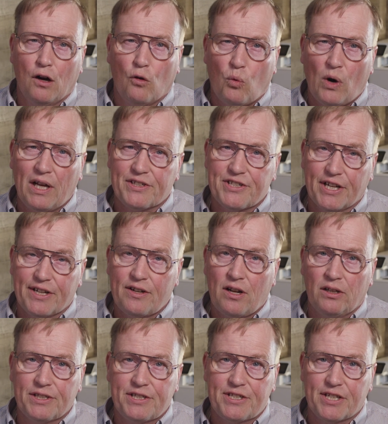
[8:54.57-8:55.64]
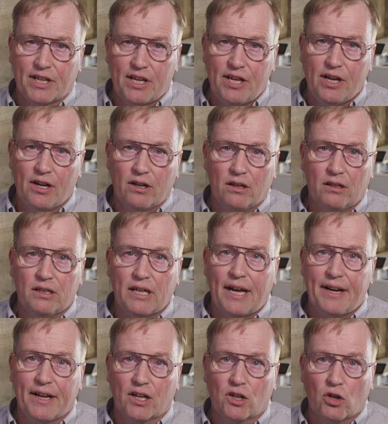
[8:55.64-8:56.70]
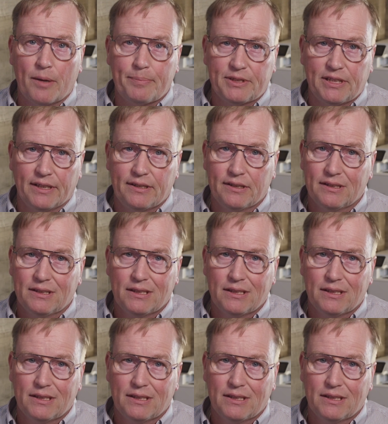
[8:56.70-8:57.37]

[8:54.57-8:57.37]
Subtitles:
While Signal is secure and encrypted,